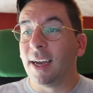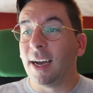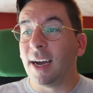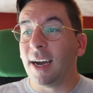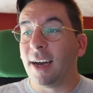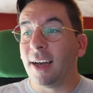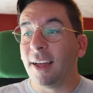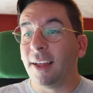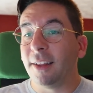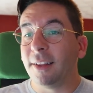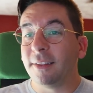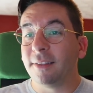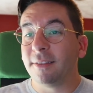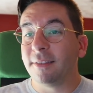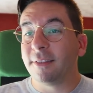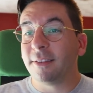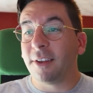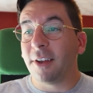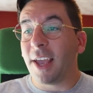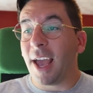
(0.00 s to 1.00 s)
Uh,
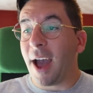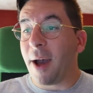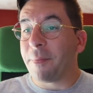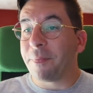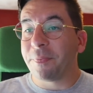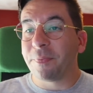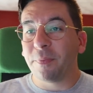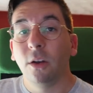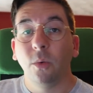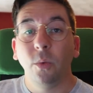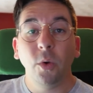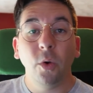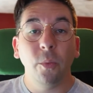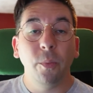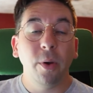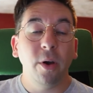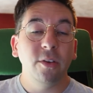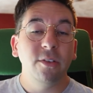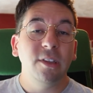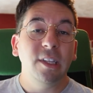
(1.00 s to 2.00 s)
so yeah, we will
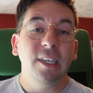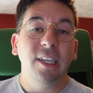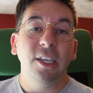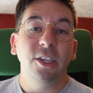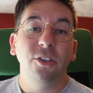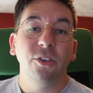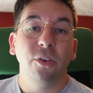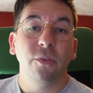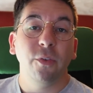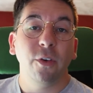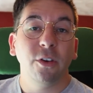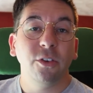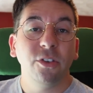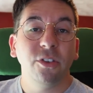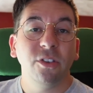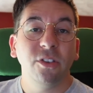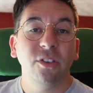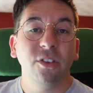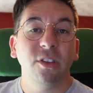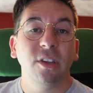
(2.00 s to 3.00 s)
post the digital
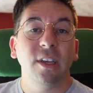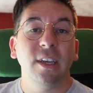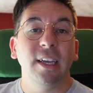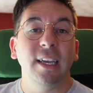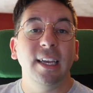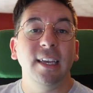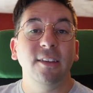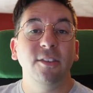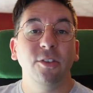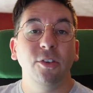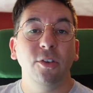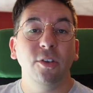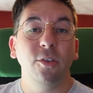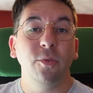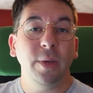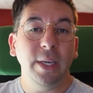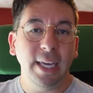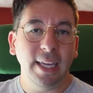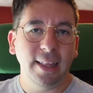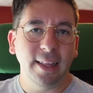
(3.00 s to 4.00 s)
versions as soon
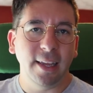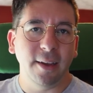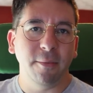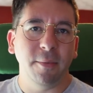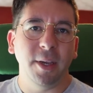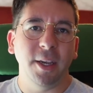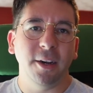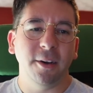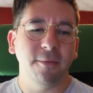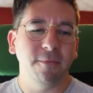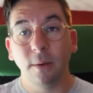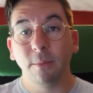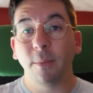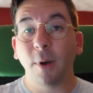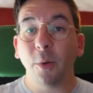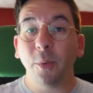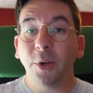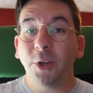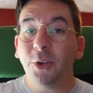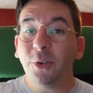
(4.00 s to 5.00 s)
as we get them here.
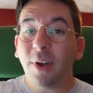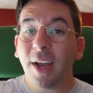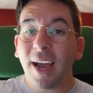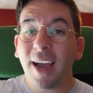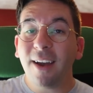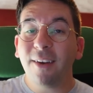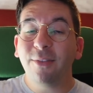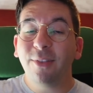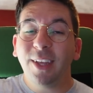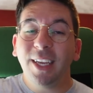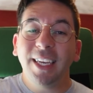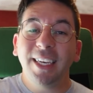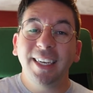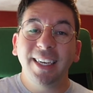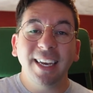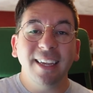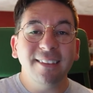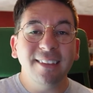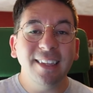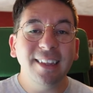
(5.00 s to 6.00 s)
But we do have the
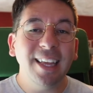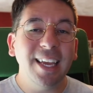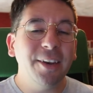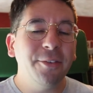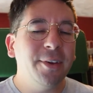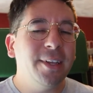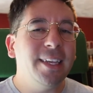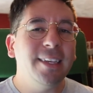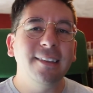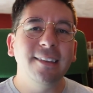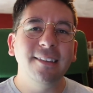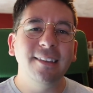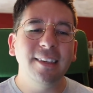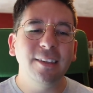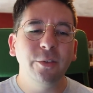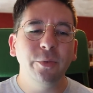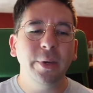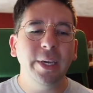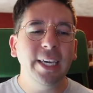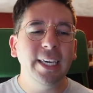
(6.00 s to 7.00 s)
Disneyland releases
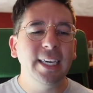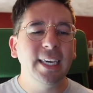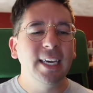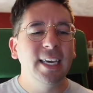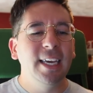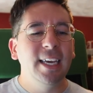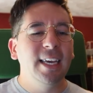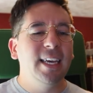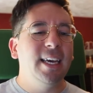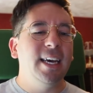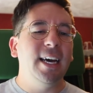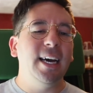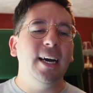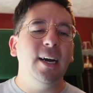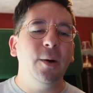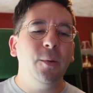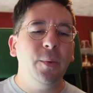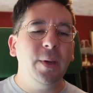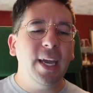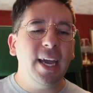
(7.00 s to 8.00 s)
this week.
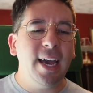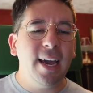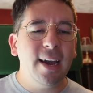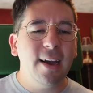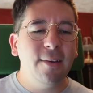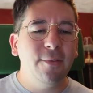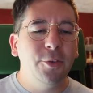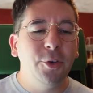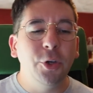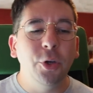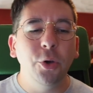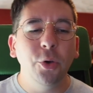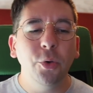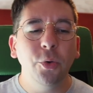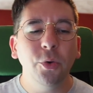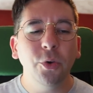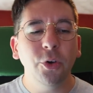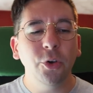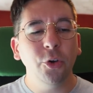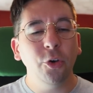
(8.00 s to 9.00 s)
Uh, we have
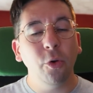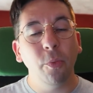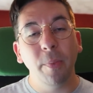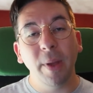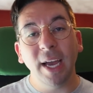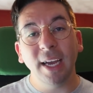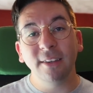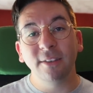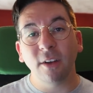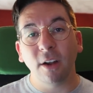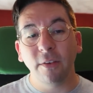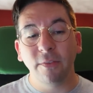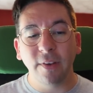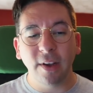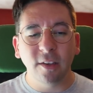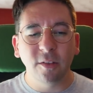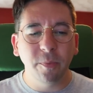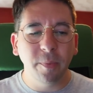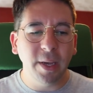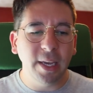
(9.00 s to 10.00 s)
two new Pixar
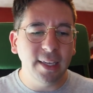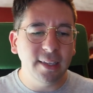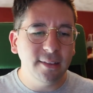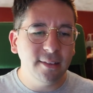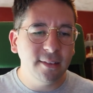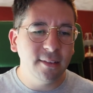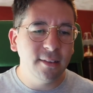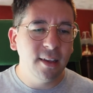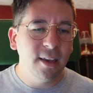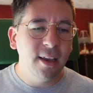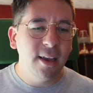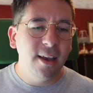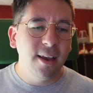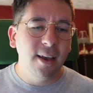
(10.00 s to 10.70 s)
Fest pins.